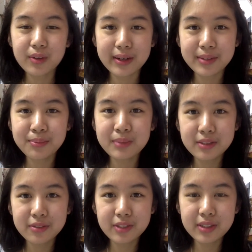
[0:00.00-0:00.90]
I'm
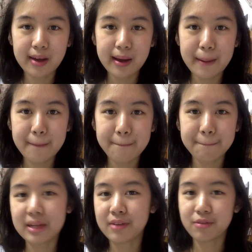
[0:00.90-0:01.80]
Livian,
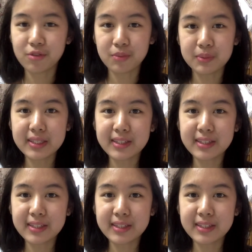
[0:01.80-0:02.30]
and I'm from Kedah.